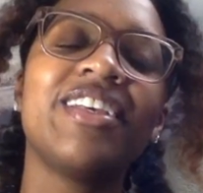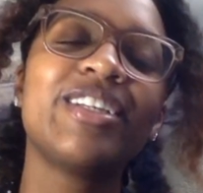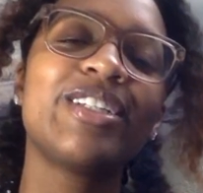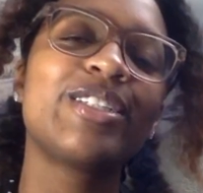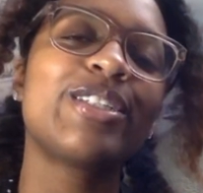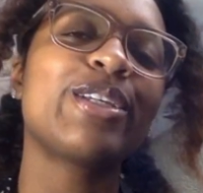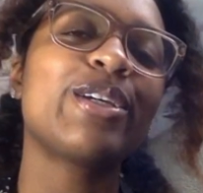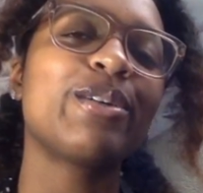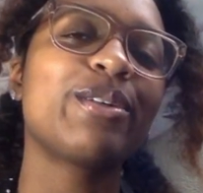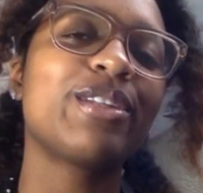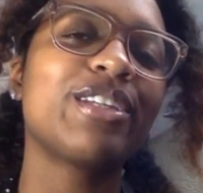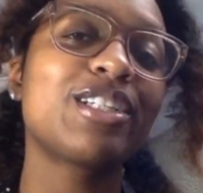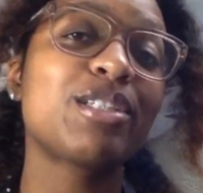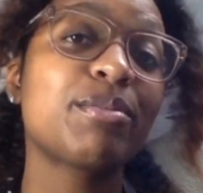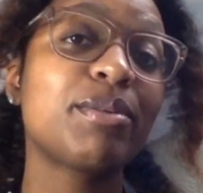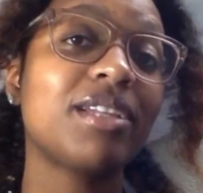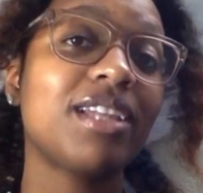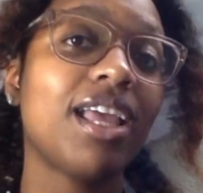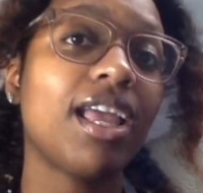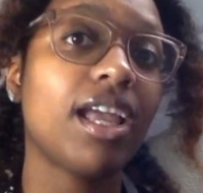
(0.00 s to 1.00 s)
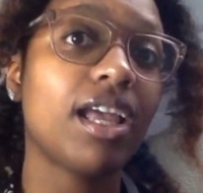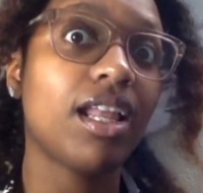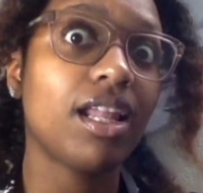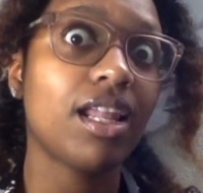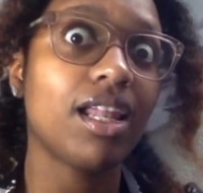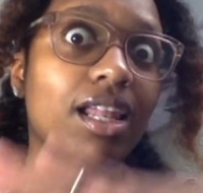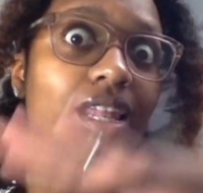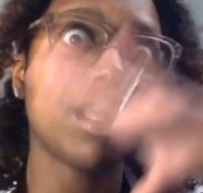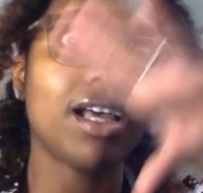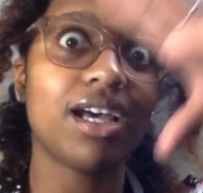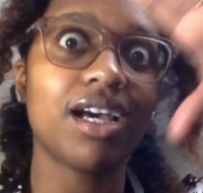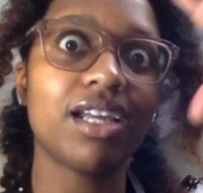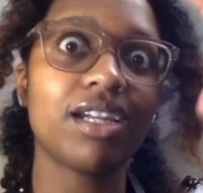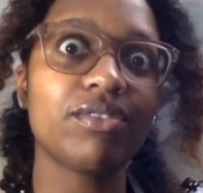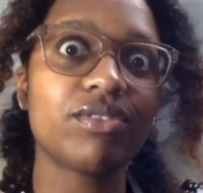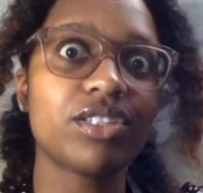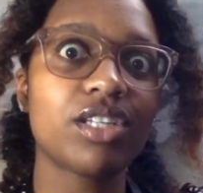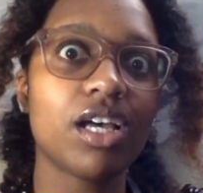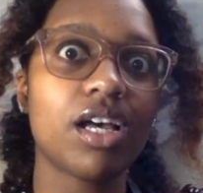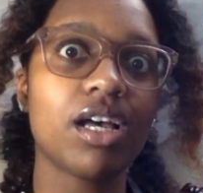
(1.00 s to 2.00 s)
So there's been a lot
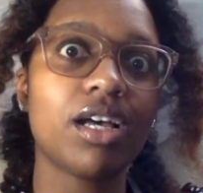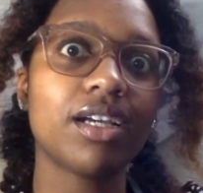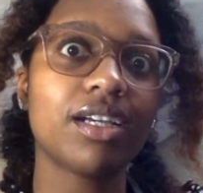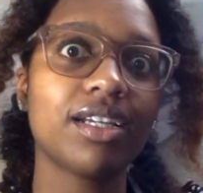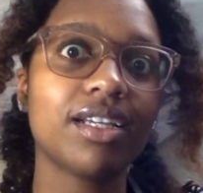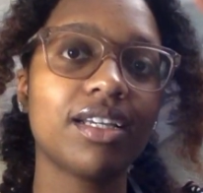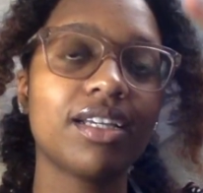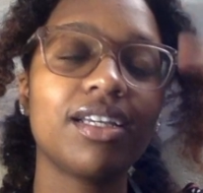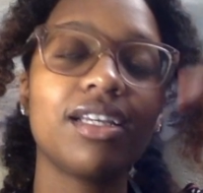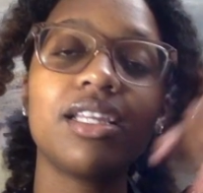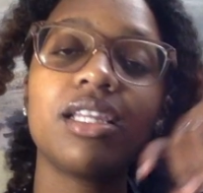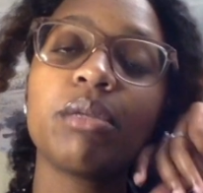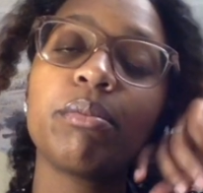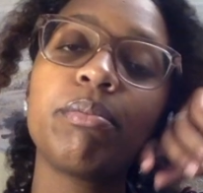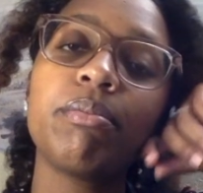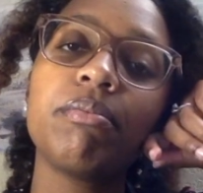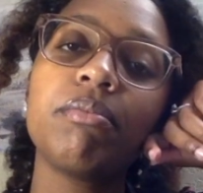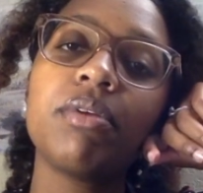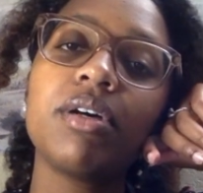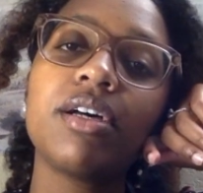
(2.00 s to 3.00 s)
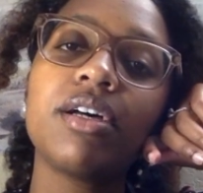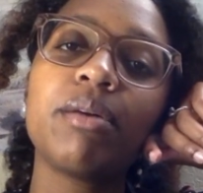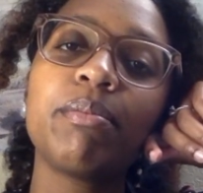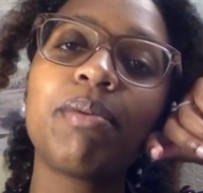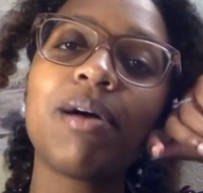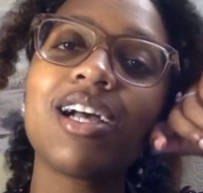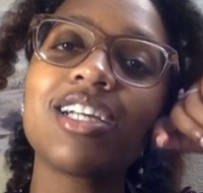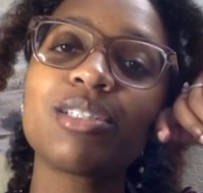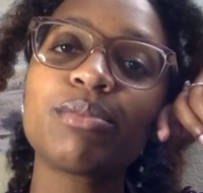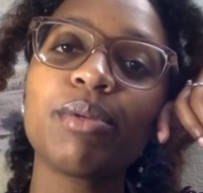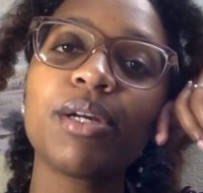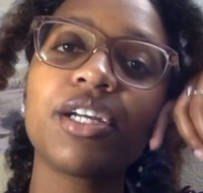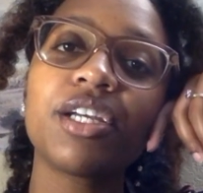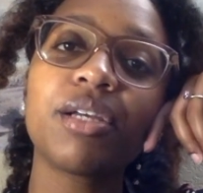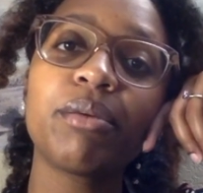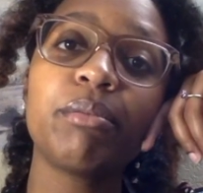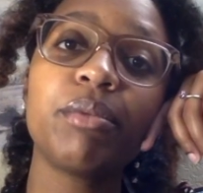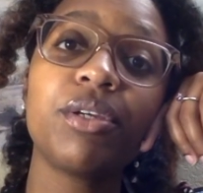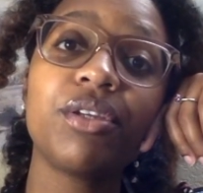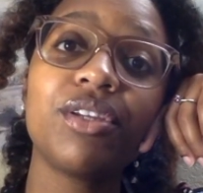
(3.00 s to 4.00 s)
of talk in the Poshmark
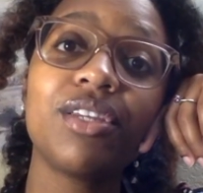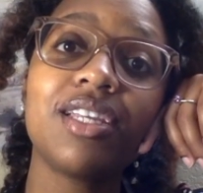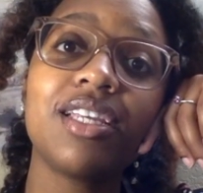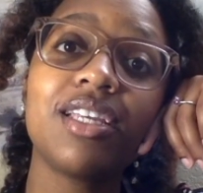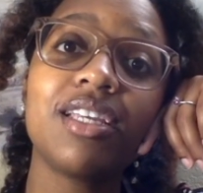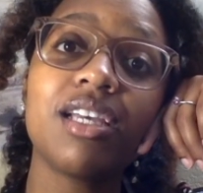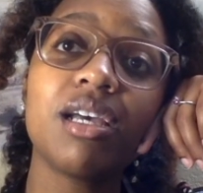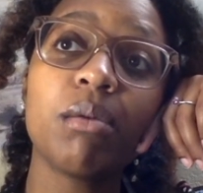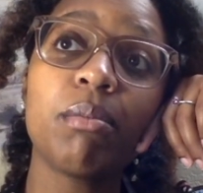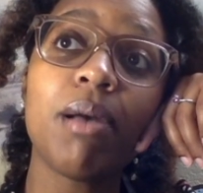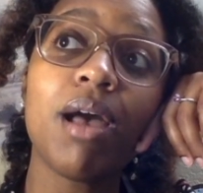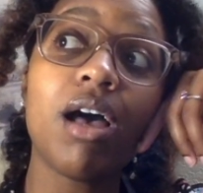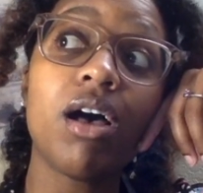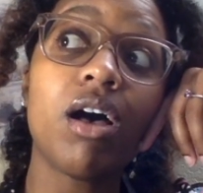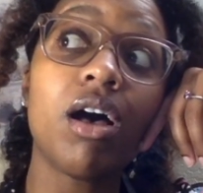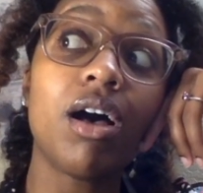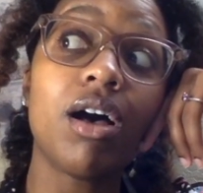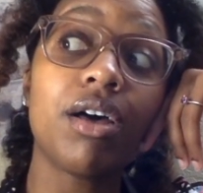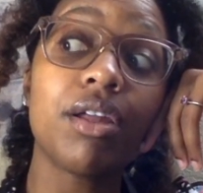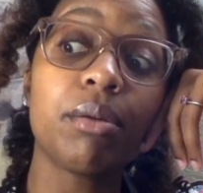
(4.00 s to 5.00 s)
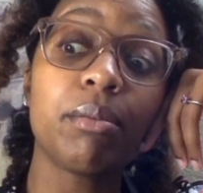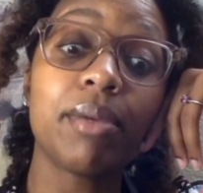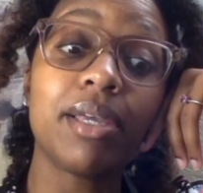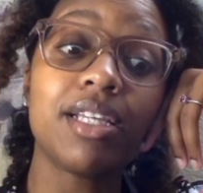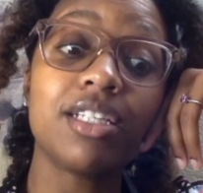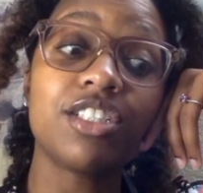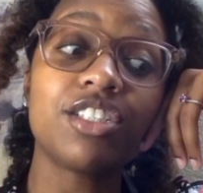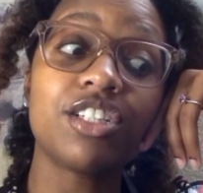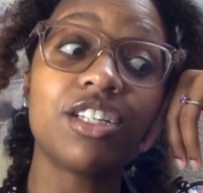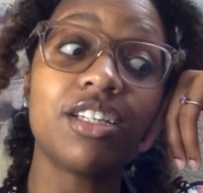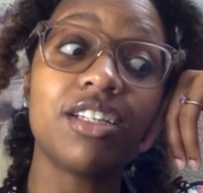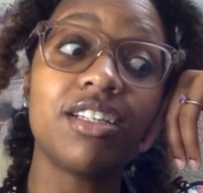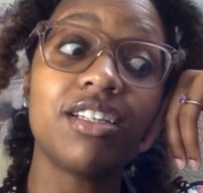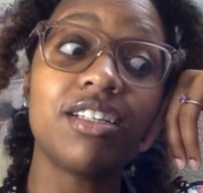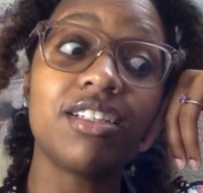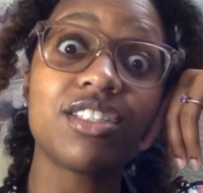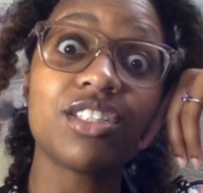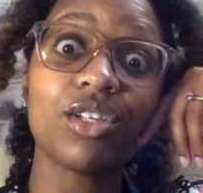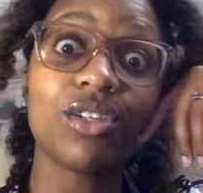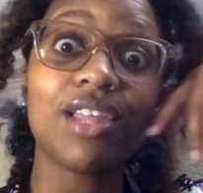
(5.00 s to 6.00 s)
community about
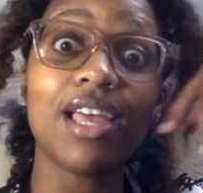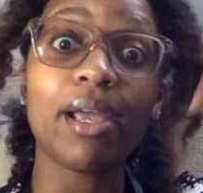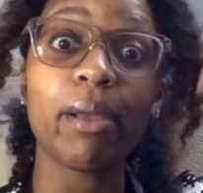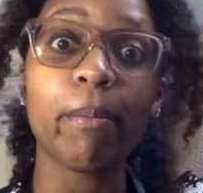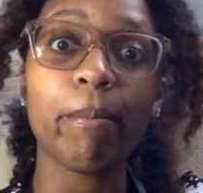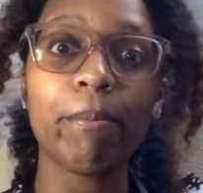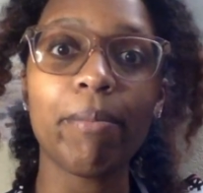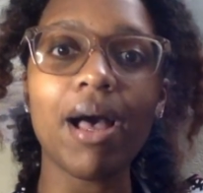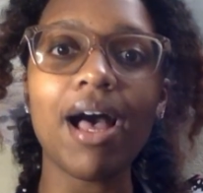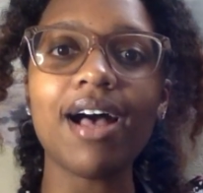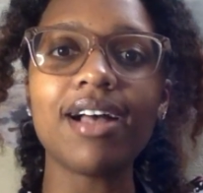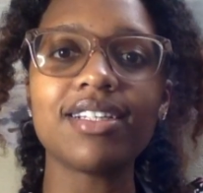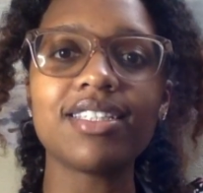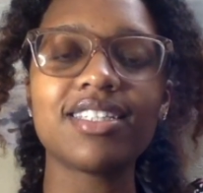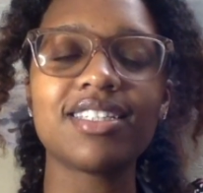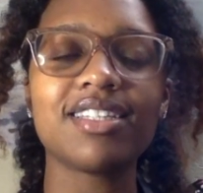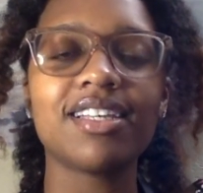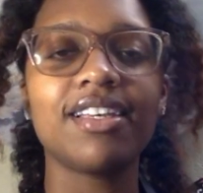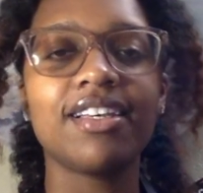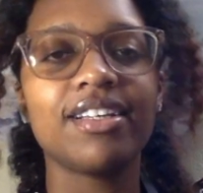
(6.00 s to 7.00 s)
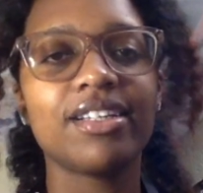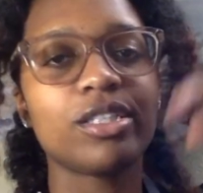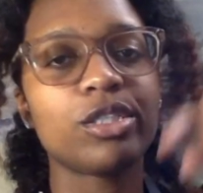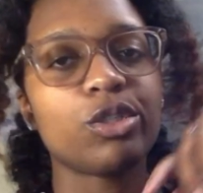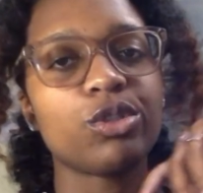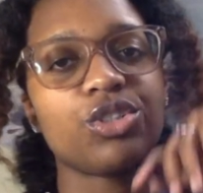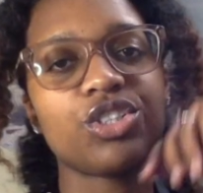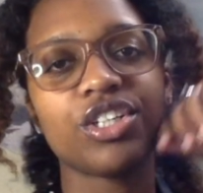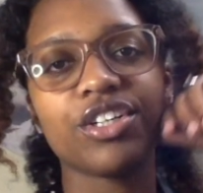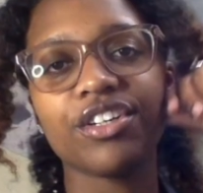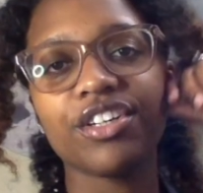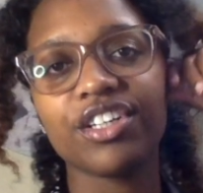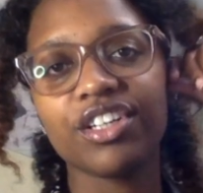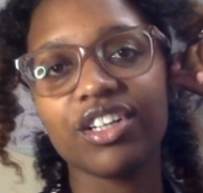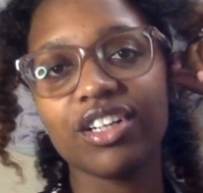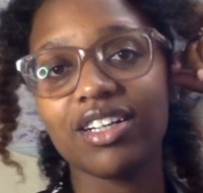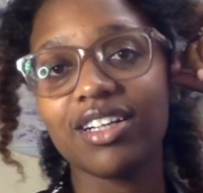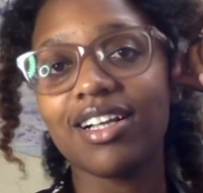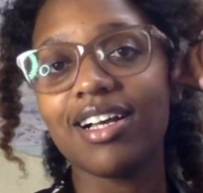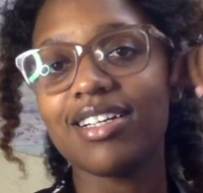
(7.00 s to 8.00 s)
automation, so like bots, so sharing
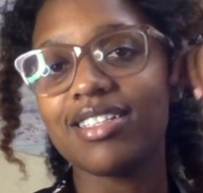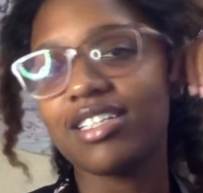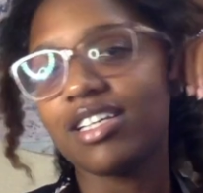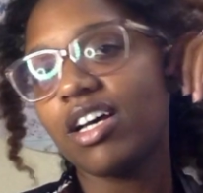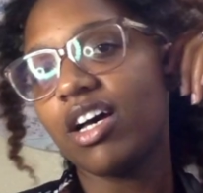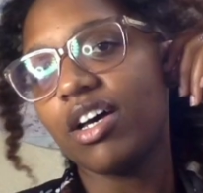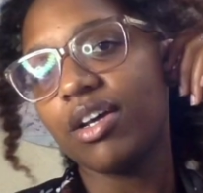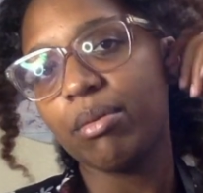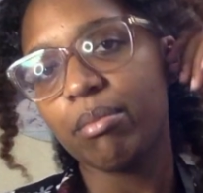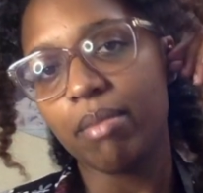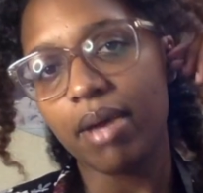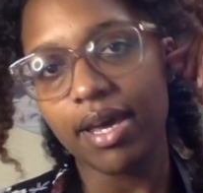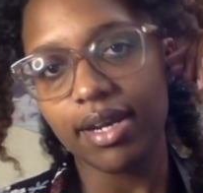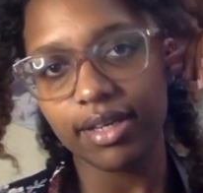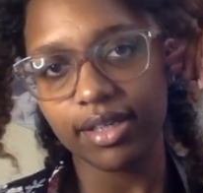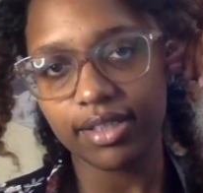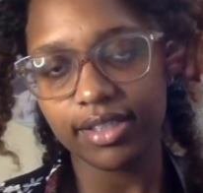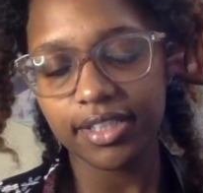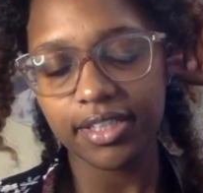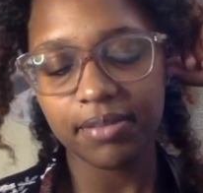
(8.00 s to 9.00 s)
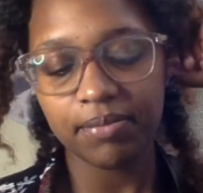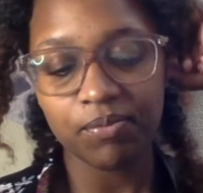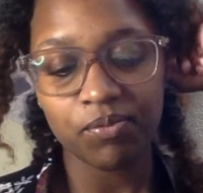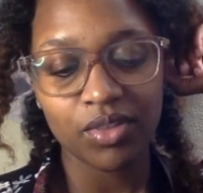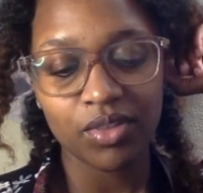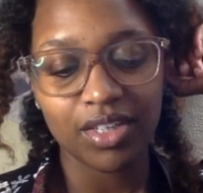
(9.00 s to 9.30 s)
your closet automatically.